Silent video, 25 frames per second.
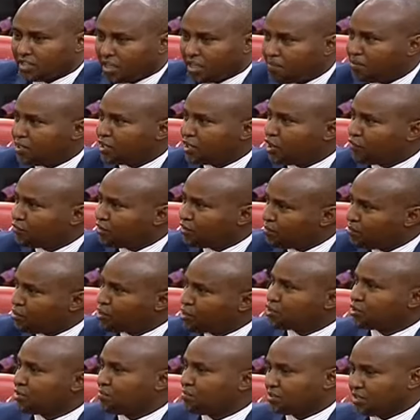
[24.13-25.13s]
tabling of the
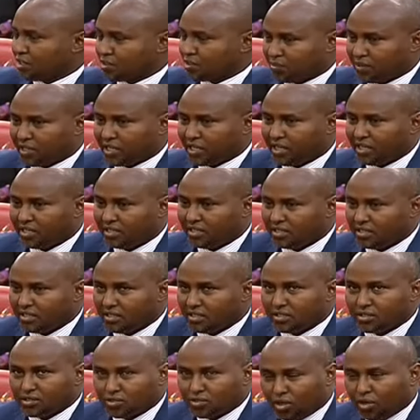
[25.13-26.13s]
motion, Mr. Speaker.
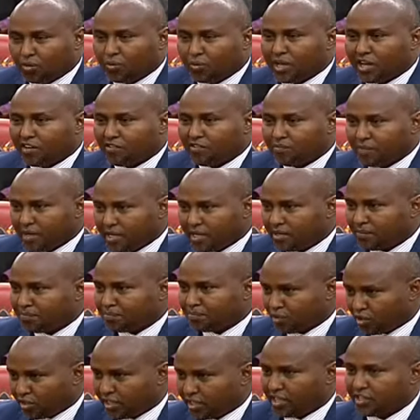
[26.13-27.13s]
So we have made
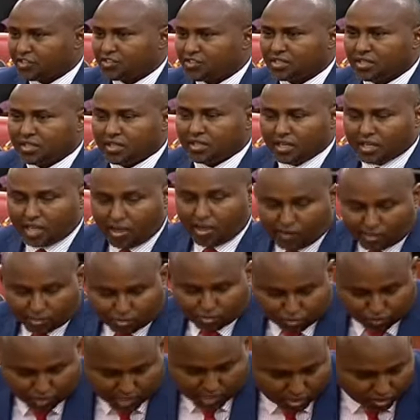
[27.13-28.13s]
a progress, and I
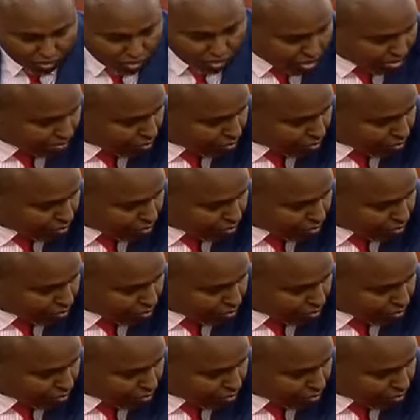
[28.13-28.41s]
want to thank